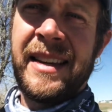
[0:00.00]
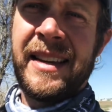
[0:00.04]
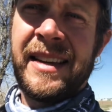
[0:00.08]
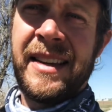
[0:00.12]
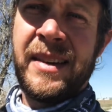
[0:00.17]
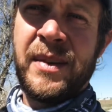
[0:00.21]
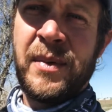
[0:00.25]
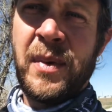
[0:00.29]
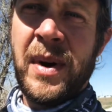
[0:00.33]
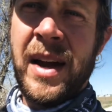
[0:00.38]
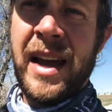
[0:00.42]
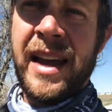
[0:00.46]

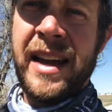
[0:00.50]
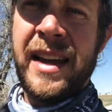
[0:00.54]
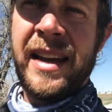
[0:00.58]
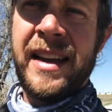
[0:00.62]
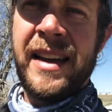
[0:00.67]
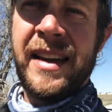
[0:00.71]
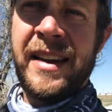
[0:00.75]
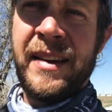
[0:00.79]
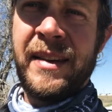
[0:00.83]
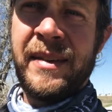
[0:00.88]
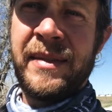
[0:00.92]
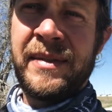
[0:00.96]
way
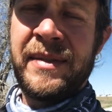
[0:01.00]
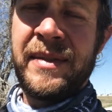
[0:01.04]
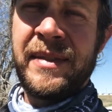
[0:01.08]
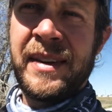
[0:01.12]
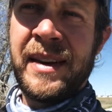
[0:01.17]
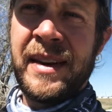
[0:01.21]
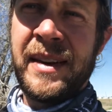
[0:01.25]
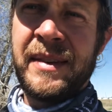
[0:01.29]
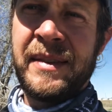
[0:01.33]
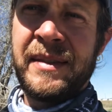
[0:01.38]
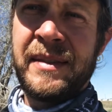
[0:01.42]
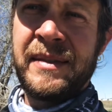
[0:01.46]
of
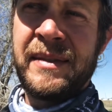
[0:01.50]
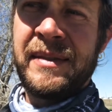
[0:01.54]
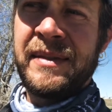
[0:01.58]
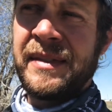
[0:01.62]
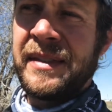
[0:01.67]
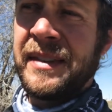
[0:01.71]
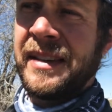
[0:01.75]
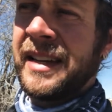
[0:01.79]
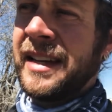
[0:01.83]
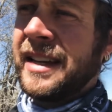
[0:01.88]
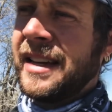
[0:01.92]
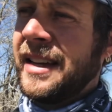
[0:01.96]

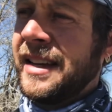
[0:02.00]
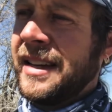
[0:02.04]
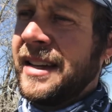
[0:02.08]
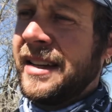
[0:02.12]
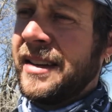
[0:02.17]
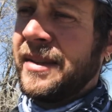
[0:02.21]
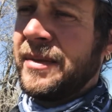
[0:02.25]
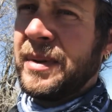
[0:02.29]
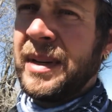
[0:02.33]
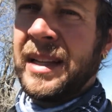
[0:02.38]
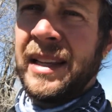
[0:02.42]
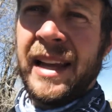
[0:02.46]

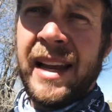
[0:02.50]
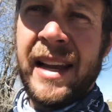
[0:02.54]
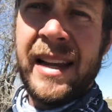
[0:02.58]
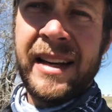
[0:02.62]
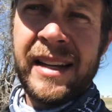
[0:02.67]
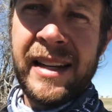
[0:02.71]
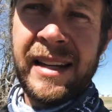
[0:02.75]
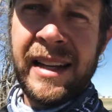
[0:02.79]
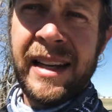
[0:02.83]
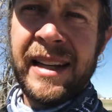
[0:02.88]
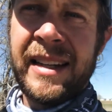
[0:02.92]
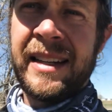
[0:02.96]

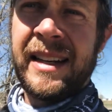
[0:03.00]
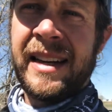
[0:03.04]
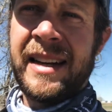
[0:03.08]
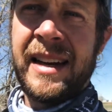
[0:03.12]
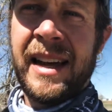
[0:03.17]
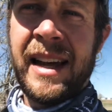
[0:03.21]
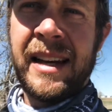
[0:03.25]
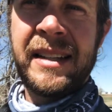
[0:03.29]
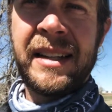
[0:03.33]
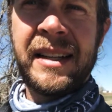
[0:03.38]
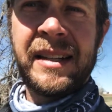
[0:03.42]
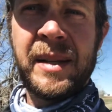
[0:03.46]
relating and
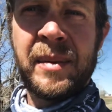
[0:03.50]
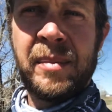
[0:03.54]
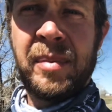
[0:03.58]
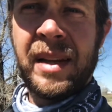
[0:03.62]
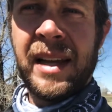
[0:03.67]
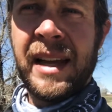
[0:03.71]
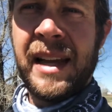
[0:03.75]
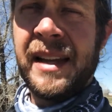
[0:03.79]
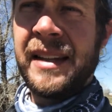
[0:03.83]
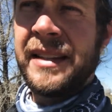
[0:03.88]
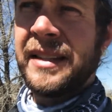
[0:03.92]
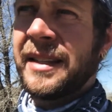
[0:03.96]
connecting to
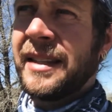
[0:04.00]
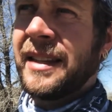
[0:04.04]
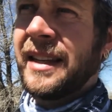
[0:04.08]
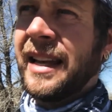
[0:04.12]
plants,